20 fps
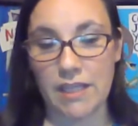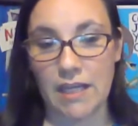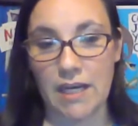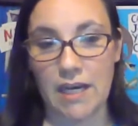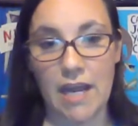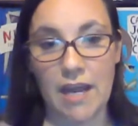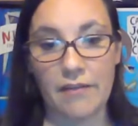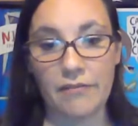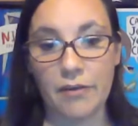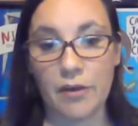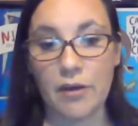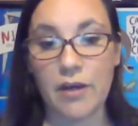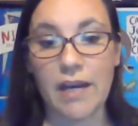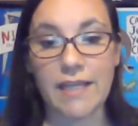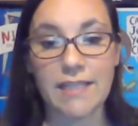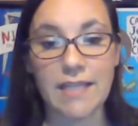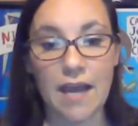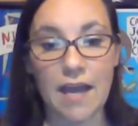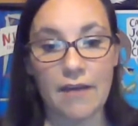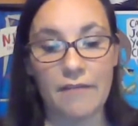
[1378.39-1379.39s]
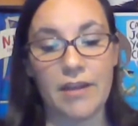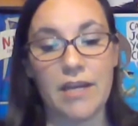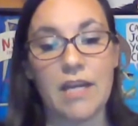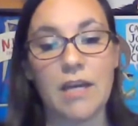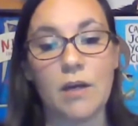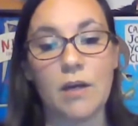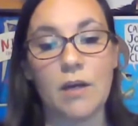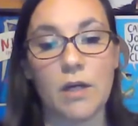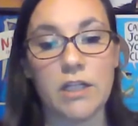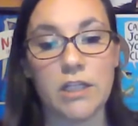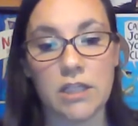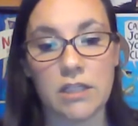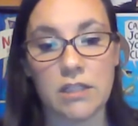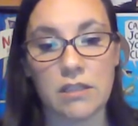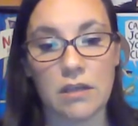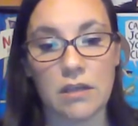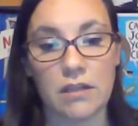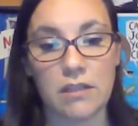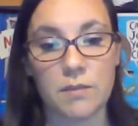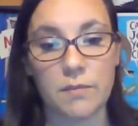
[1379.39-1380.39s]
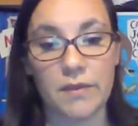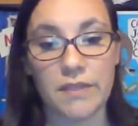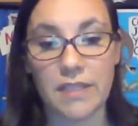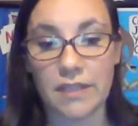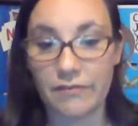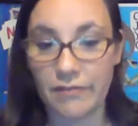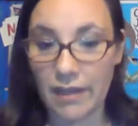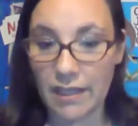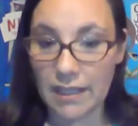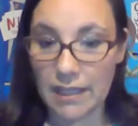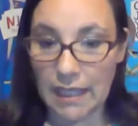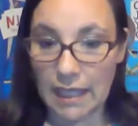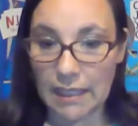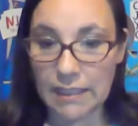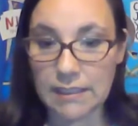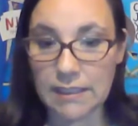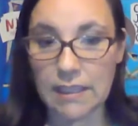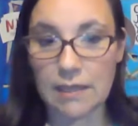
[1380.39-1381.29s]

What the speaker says: And if you guys have any questions on specific things,